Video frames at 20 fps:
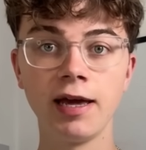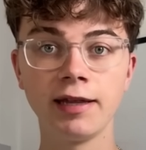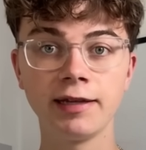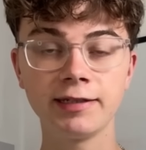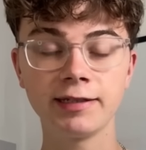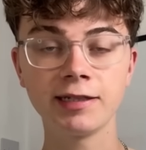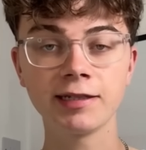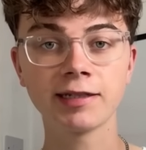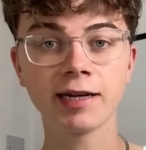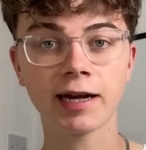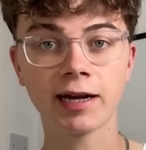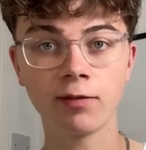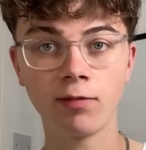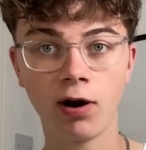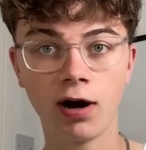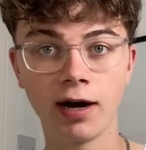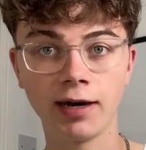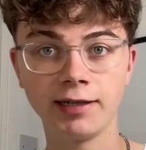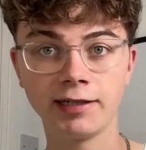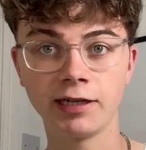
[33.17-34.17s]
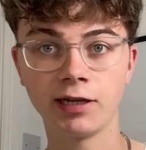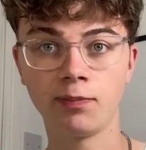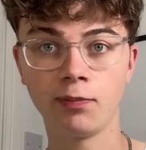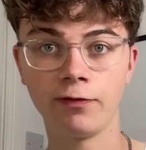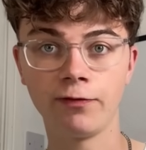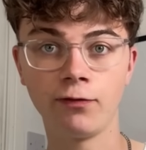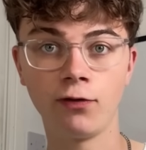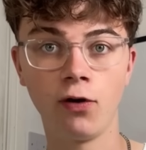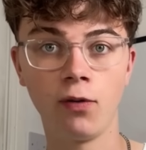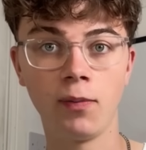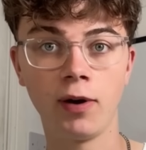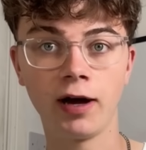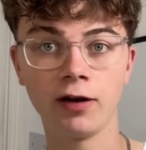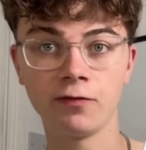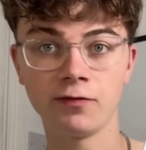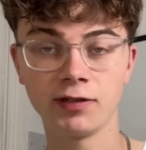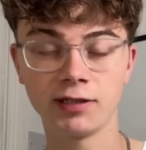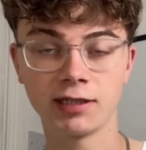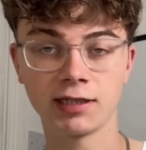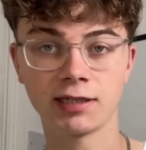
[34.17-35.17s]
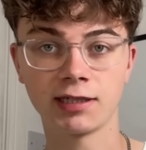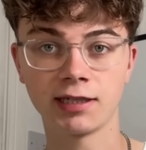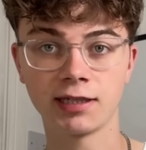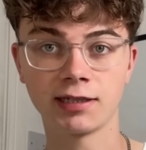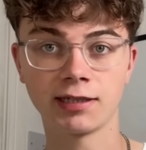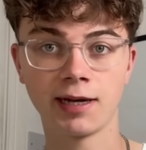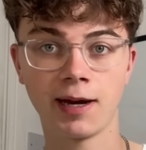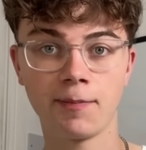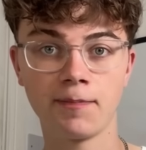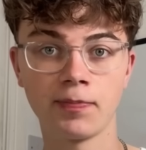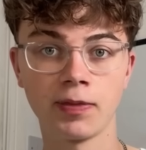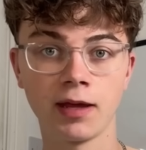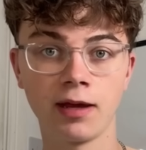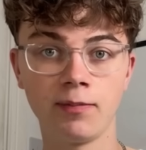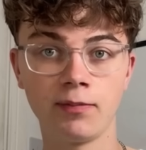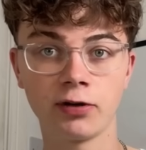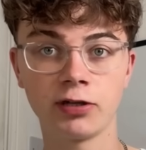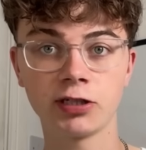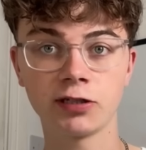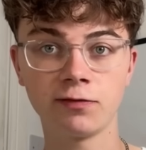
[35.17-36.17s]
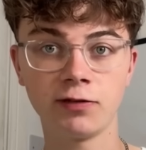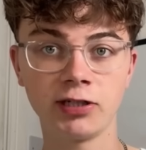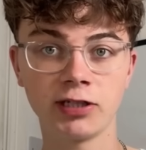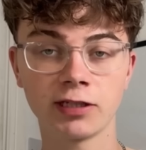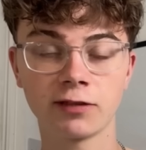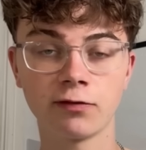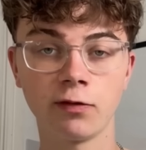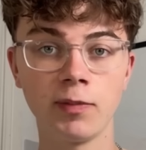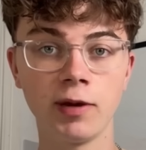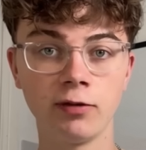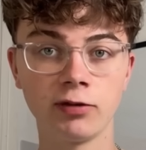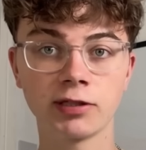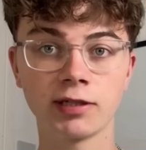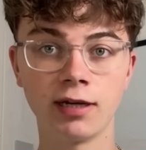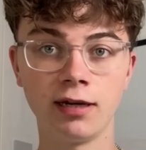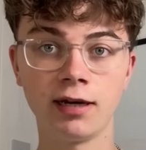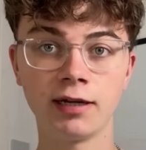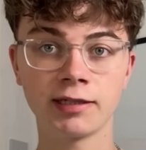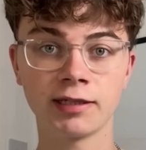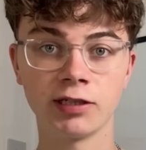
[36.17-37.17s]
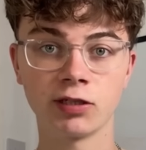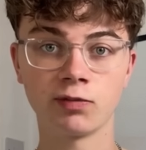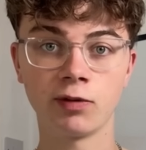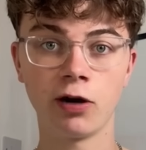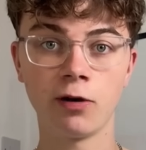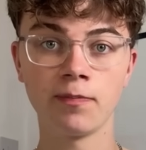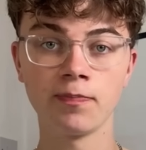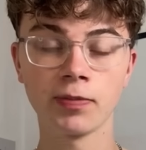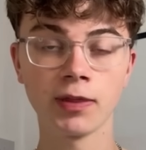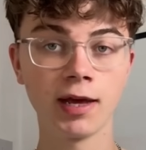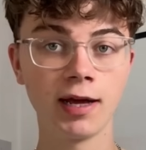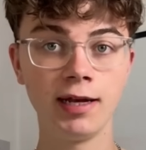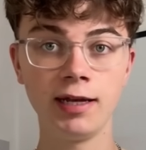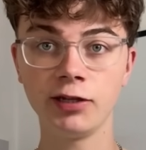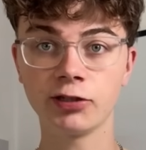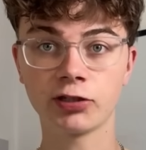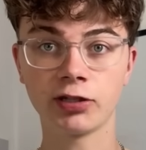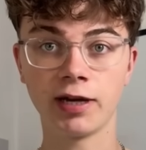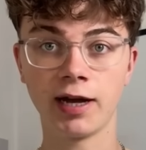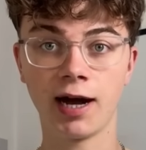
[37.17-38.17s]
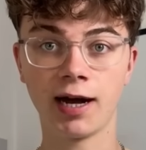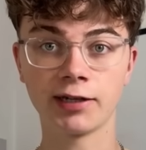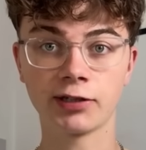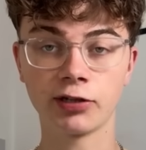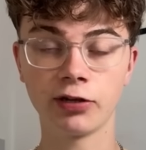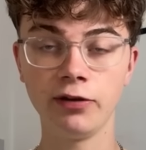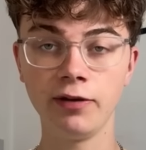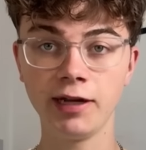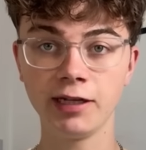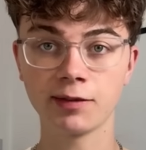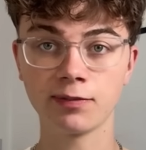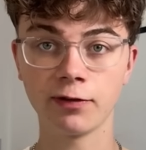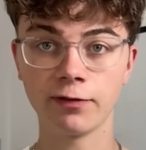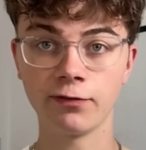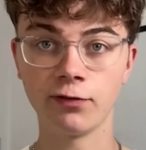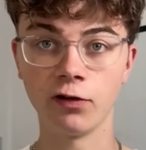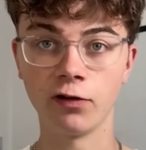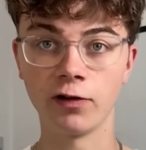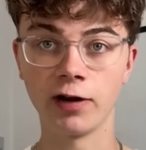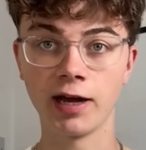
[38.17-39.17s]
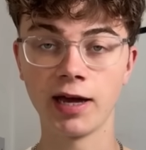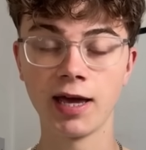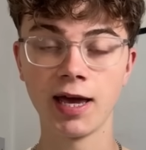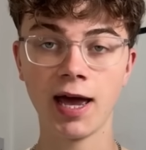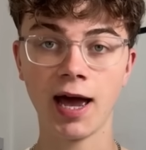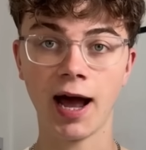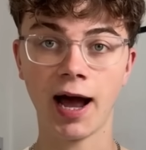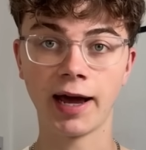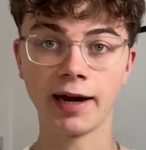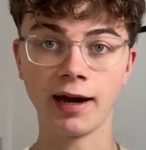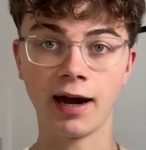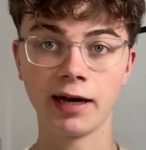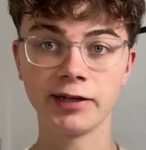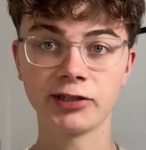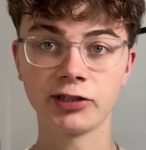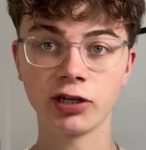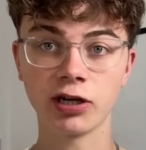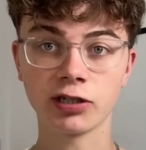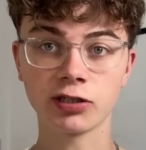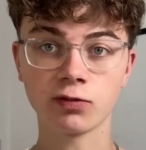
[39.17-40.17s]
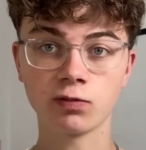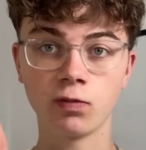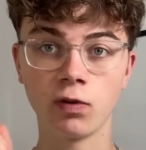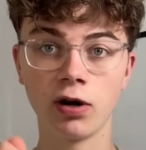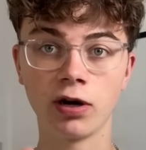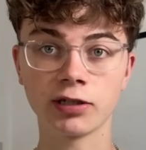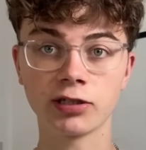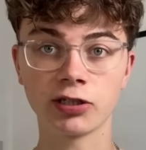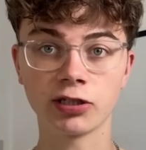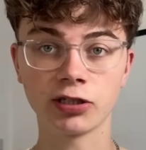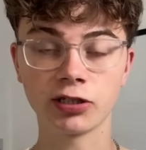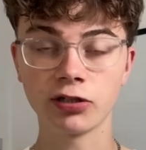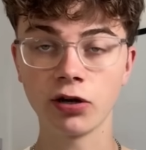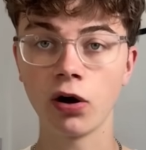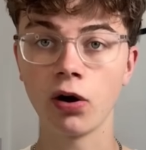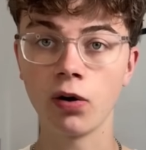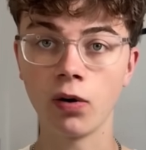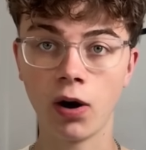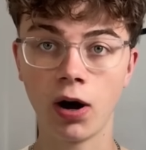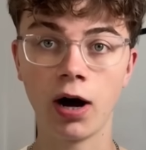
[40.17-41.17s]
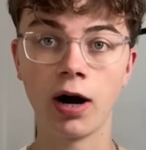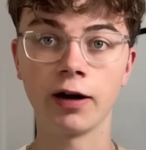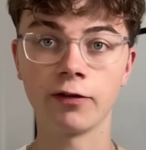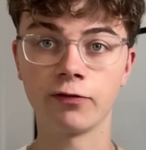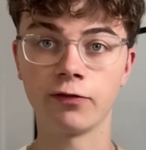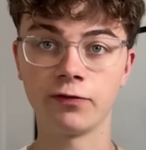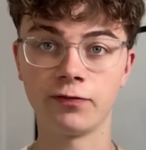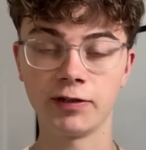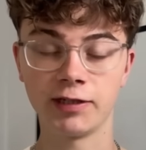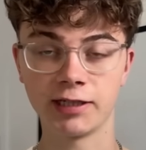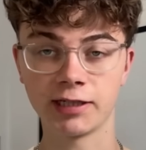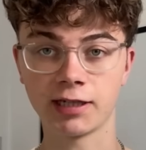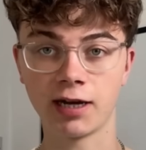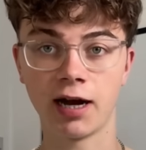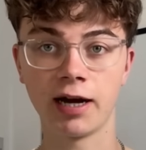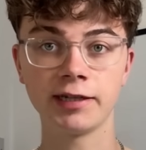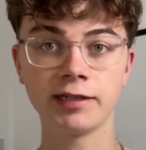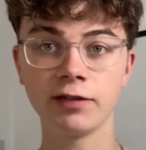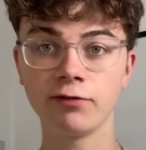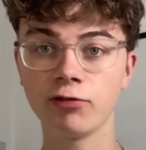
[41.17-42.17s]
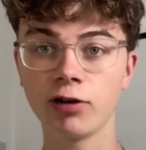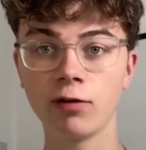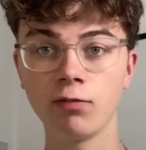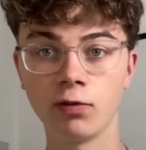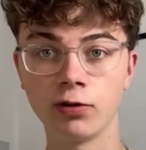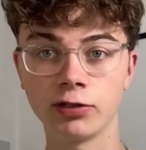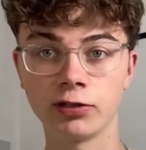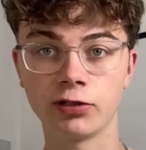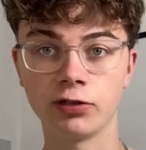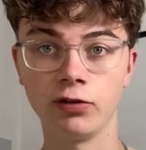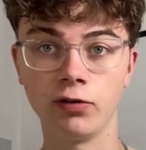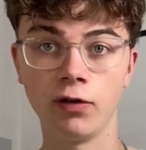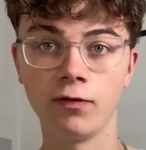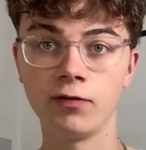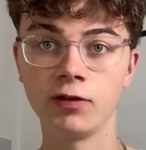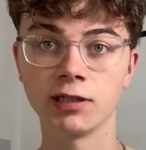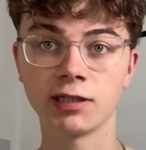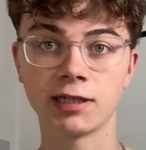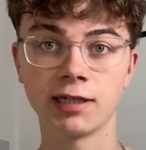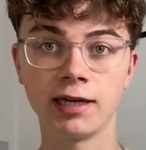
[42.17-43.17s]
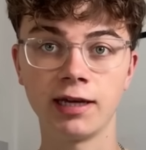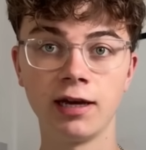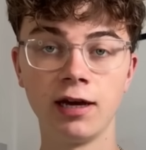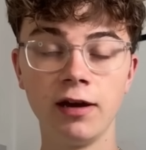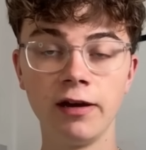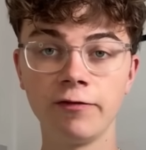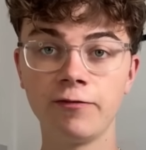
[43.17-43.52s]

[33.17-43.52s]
This is exactly what I did before my physics exam, because physics for me was the last as well. Literally, I had 2 days before it and I just worked so hard for physics. I didn't really want to, obviously.